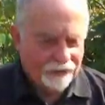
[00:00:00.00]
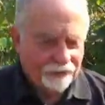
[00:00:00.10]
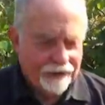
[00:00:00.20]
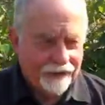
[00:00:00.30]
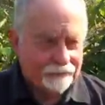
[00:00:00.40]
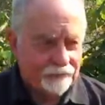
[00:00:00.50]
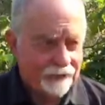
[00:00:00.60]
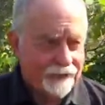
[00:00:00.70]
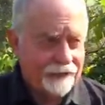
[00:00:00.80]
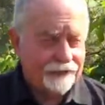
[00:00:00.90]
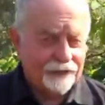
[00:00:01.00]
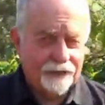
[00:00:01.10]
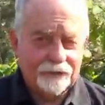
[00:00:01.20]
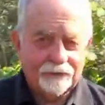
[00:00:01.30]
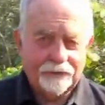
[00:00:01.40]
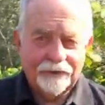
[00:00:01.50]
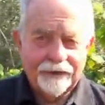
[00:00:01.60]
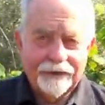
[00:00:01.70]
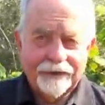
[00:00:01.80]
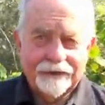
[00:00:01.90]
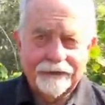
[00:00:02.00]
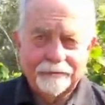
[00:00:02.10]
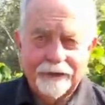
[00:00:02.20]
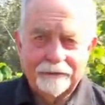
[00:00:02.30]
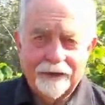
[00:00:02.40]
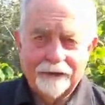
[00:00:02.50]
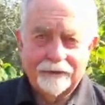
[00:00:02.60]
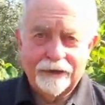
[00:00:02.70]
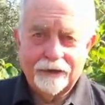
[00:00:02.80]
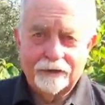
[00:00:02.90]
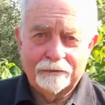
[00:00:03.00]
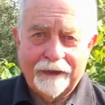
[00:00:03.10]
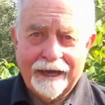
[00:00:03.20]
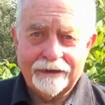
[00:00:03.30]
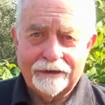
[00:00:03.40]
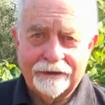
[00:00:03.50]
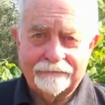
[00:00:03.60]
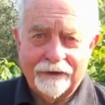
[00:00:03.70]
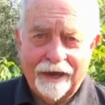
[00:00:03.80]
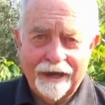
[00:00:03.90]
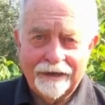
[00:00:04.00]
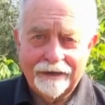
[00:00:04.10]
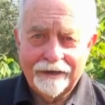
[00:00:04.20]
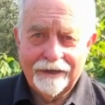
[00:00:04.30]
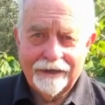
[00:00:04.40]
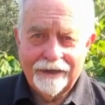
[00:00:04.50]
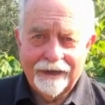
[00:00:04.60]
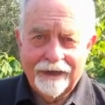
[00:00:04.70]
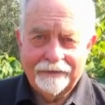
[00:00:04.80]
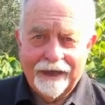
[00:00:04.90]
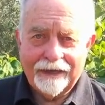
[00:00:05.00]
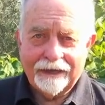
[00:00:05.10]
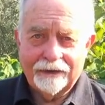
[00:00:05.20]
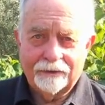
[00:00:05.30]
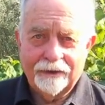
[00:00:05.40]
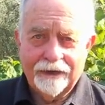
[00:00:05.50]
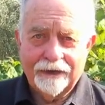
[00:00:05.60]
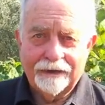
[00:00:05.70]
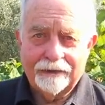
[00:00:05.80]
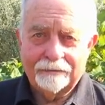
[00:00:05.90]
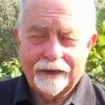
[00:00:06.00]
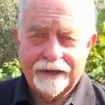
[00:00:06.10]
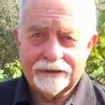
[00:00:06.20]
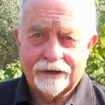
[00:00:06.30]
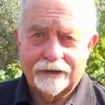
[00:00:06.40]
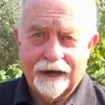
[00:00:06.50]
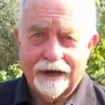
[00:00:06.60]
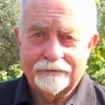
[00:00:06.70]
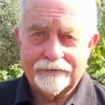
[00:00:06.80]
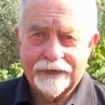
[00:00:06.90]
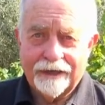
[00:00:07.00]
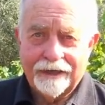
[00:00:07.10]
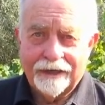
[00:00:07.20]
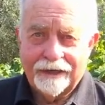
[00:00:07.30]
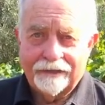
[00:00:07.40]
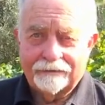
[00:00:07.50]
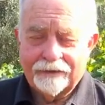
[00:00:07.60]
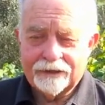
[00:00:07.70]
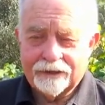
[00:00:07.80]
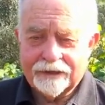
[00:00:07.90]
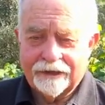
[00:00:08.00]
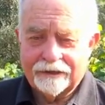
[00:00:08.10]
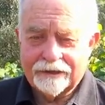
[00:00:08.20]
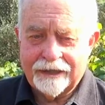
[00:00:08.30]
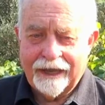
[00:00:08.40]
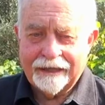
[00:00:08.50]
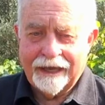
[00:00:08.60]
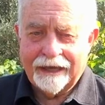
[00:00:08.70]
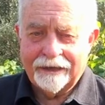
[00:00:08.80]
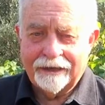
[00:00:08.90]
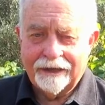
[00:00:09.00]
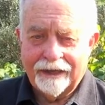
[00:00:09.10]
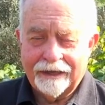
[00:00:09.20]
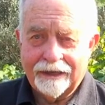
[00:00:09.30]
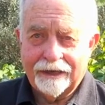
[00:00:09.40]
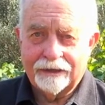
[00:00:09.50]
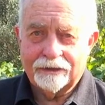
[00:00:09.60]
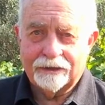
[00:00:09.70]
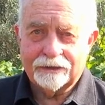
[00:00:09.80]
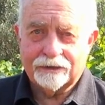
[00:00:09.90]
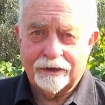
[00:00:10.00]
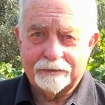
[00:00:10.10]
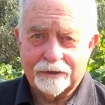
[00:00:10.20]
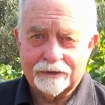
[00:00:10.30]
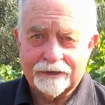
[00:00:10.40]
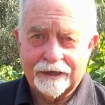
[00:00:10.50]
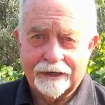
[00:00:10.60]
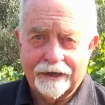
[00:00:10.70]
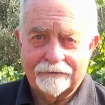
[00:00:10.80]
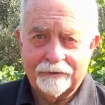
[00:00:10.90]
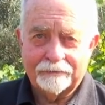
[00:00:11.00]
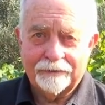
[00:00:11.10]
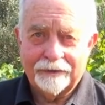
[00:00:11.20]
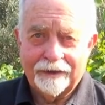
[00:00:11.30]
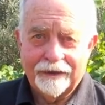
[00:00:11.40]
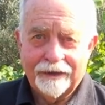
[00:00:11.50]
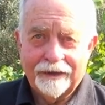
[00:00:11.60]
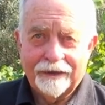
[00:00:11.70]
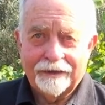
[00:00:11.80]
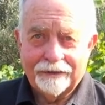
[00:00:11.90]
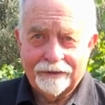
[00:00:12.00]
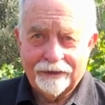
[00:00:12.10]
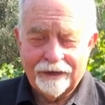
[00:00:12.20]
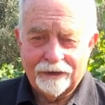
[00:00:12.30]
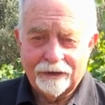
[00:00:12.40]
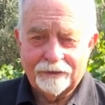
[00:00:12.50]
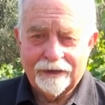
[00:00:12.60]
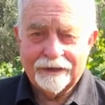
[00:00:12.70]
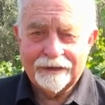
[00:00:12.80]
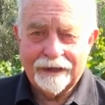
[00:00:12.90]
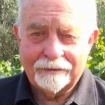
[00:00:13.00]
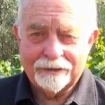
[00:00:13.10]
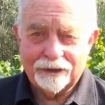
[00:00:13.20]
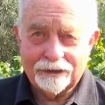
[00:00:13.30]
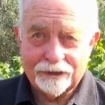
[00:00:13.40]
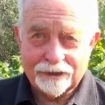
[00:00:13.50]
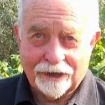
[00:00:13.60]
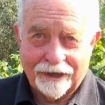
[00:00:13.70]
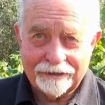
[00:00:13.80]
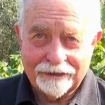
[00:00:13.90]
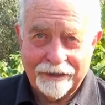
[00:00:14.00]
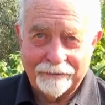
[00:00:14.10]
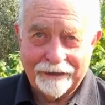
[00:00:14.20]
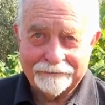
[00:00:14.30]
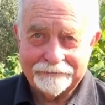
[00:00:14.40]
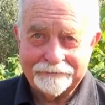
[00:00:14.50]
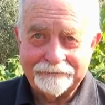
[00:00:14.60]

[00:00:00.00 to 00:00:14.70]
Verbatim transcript: whatever we need to do to be renewed back to the vine. And that can really bless our lives if we just understand that and get into the scriptures and live them. Thank you. In the name of Jesus Christ, amen.